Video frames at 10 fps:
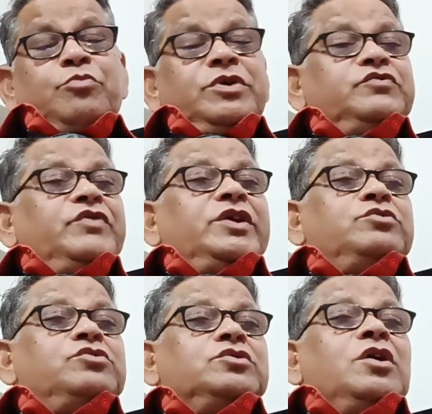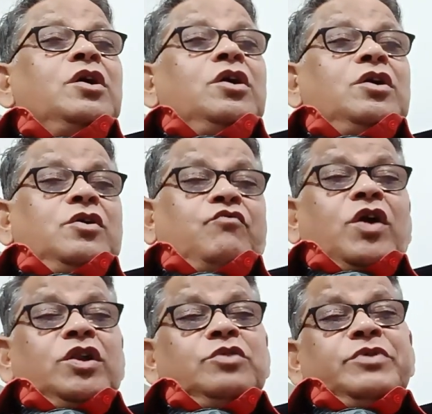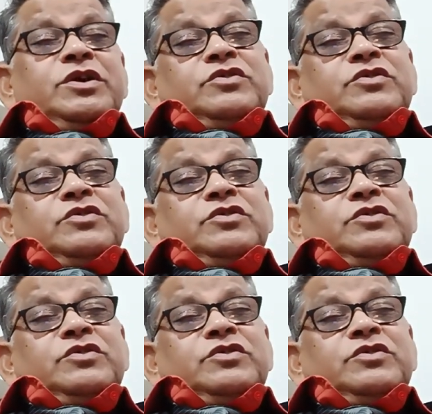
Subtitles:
is very good. Volume is